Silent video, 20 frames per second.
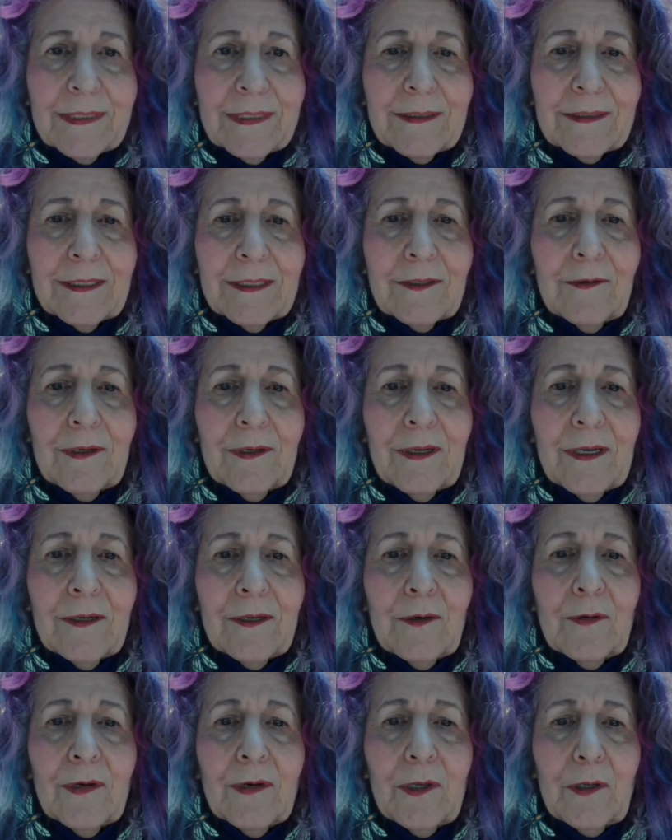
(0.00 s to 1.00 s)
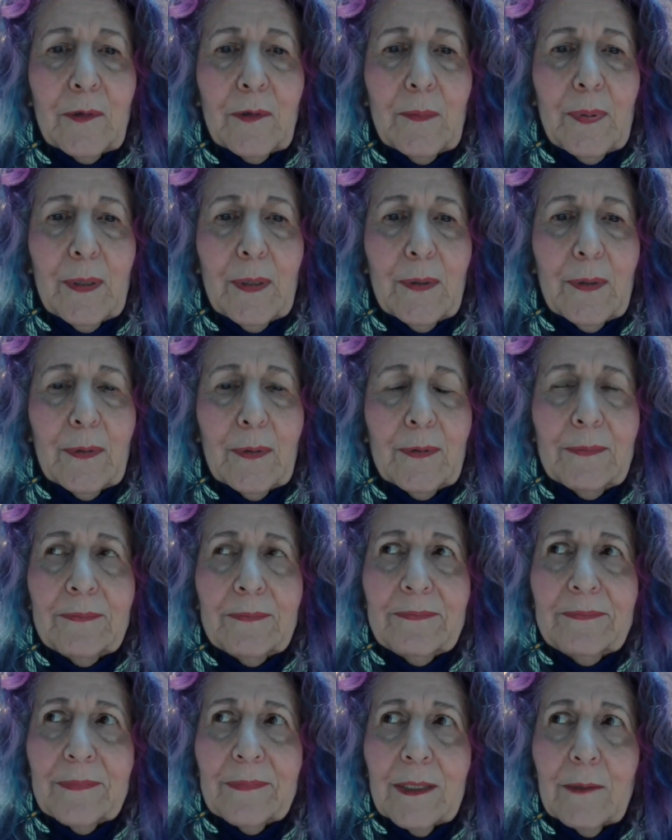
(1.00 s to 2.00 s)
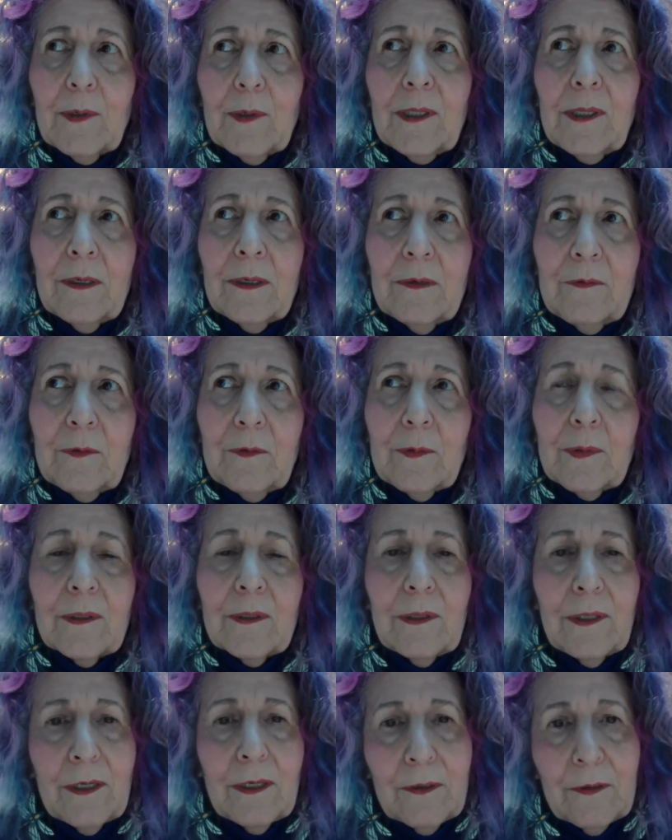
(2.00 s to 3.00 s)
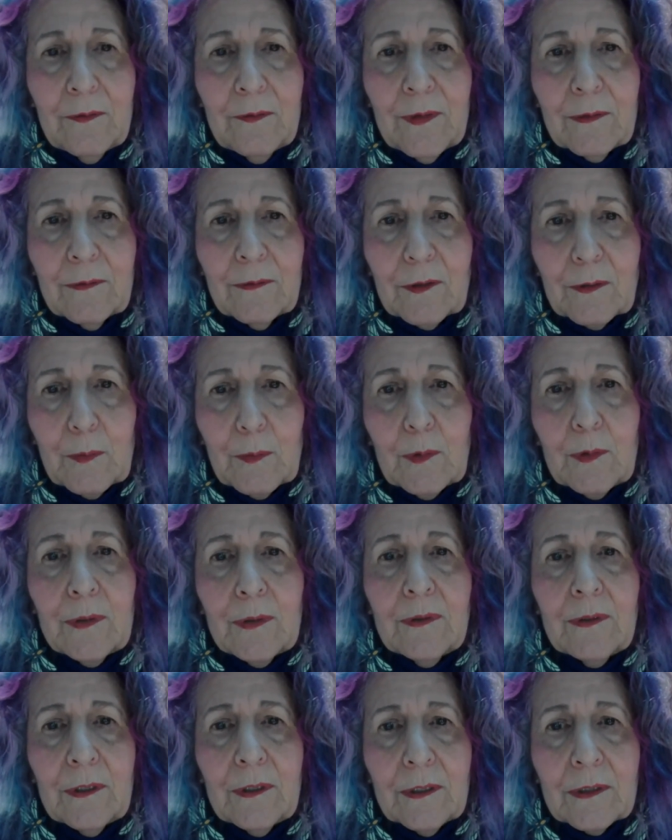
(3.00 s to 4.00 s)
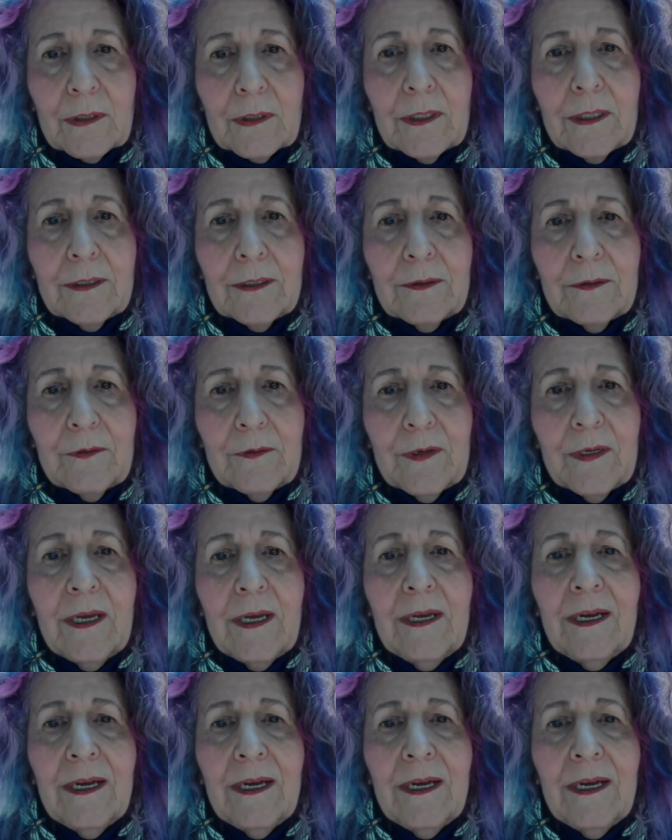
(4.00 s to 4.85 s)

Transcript: That's Edgar Allan Poe. We loved with a love that was more than just love.